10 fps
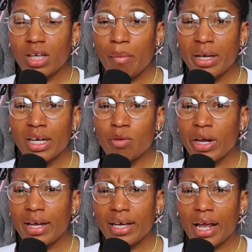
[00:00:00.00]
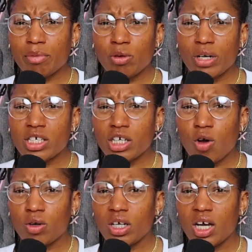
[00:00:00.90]
But anyway, they came through, they
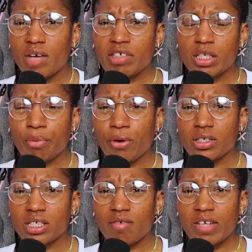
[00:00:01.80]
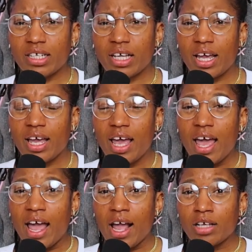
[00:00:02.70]
showed love and support and stuff like that.
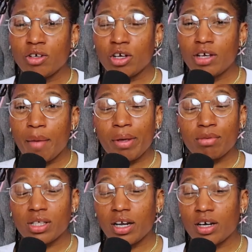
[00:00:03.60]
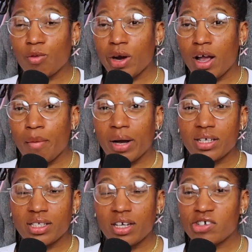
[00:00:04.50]
And you had people standing around,
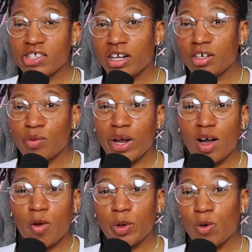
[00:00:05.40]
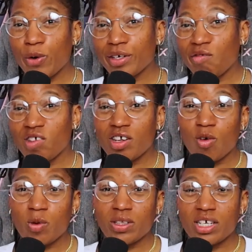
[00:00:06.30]
bystanders standing around, recording the
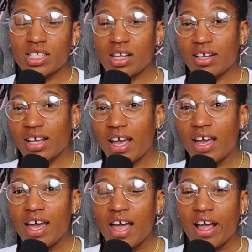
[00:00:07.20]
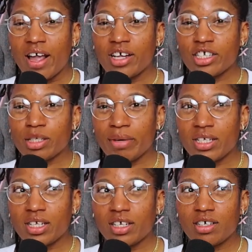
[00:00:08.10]
video and things like that, and just
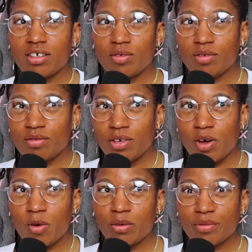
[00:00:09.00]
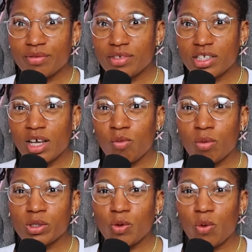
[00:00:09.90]
basically, seeing what
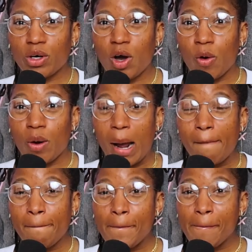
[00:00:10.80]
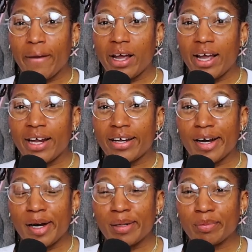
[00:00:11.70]
was going on.
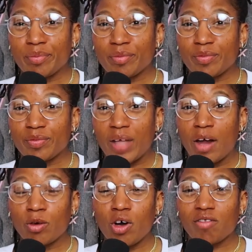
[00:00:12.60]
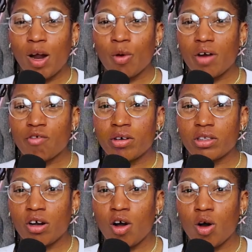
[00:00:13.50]
And I don't know if they were in of
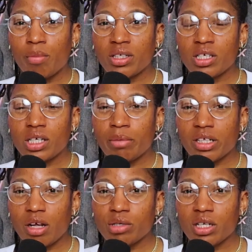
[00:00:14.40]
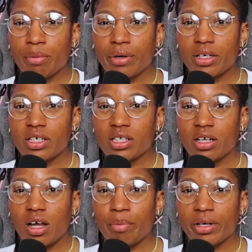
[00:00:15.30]
their home, but they seemed like they was in a
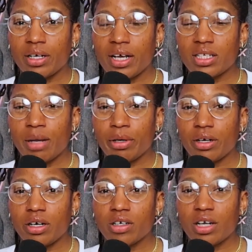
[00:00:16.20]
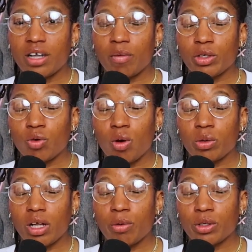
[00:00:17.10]
pretty nice neighborhood. Or they were doing
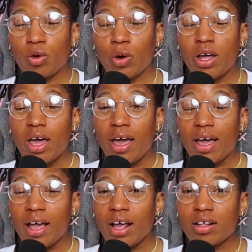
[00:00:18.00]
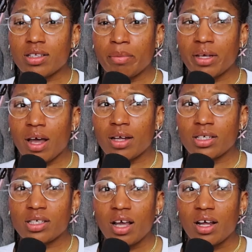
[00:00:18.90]
what they were doing. And to be
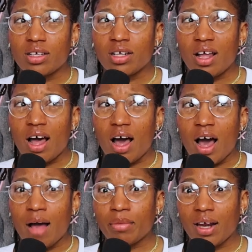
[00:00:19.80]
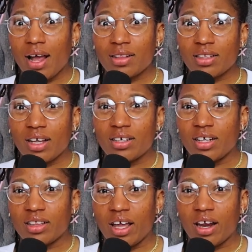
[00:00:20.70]
honest, I'm glad that they
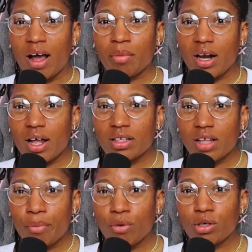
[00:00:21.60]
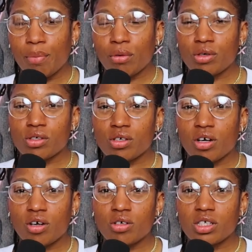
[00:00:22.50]
did that. I'm glad that they pulled up on those
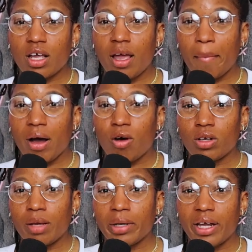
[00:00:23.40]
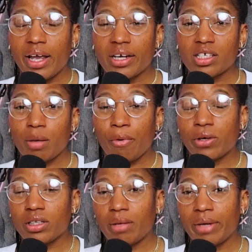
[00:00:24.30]
girls and bought lemonade and
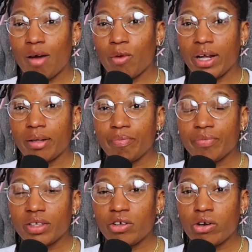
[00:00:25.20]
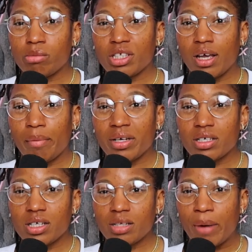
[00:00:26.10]
supported them that way. You know what I'm saying?
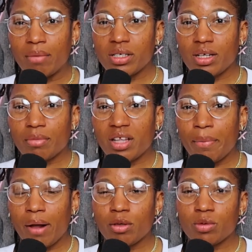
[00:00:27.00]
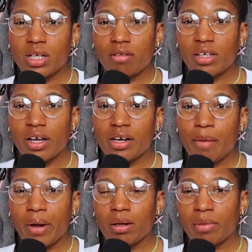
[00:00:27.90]
Because that's probably something they probably was out there and they
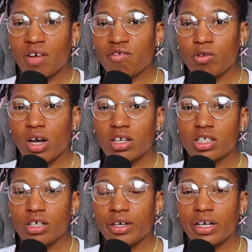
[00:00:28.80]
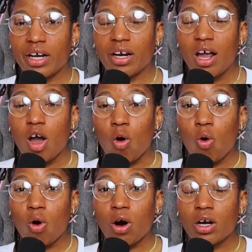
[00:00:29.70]
probably make a few dollars here and there.
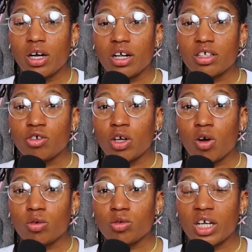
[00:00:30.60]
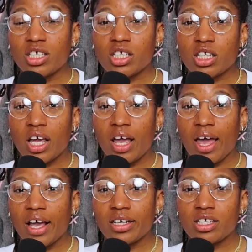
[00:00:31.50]
Or, they just said,
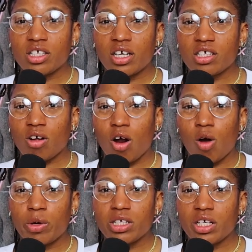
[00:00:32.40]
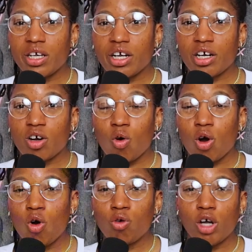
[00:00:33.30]
hey, these kids are always here.
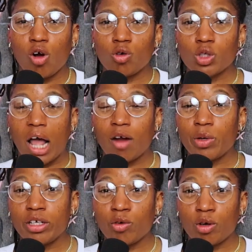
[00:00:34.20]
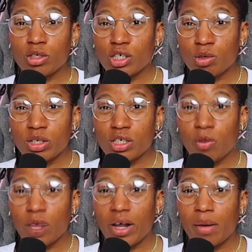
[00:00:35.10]
Or who knows? I really don't know the situation
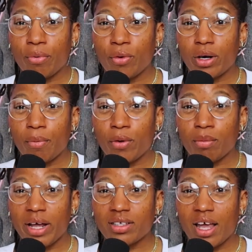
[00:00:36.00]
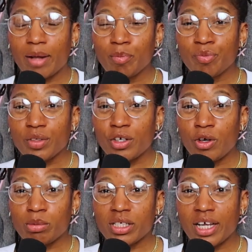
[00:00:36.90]
why they pulled up on them like that. You
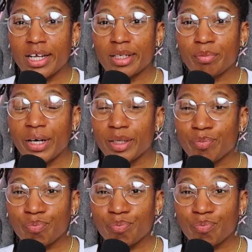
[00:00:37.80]
know what I'm saying? But